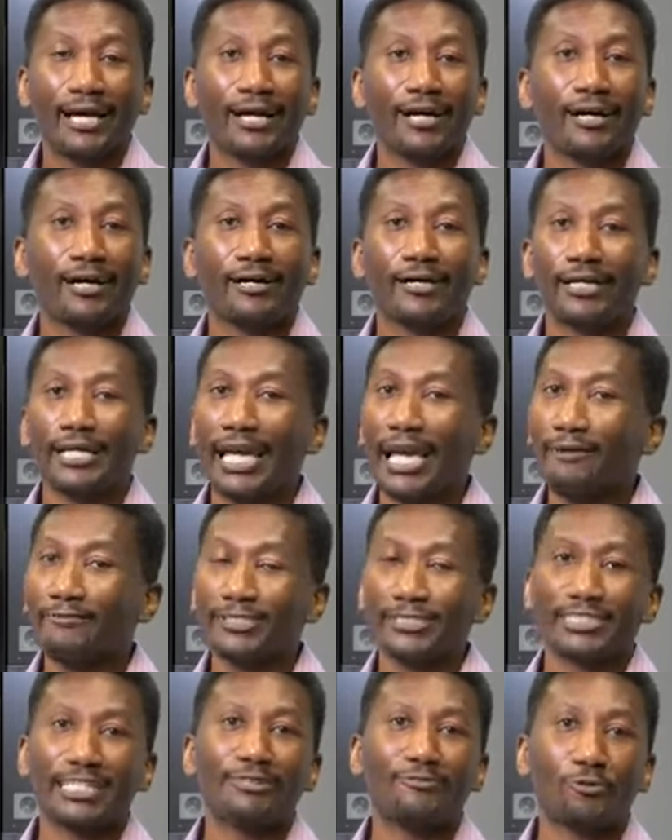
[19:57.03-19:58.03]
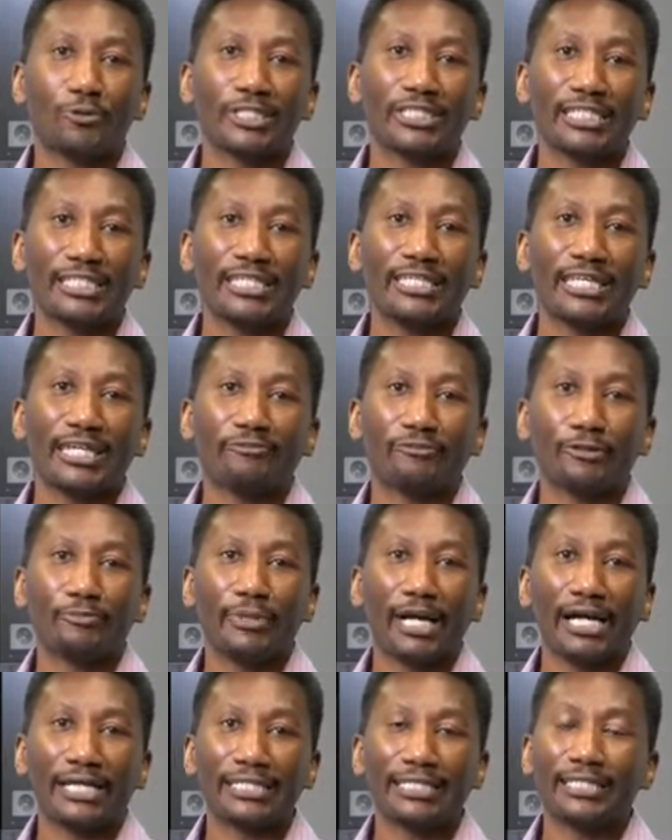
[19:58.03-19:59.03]
Uh, have a safe weekend,
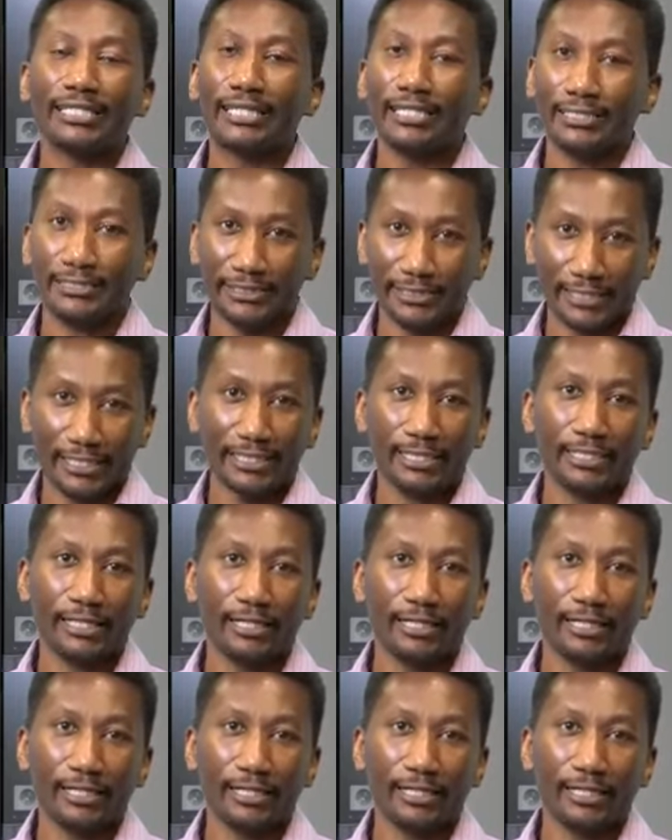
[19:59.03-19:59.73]
everybody, and stay.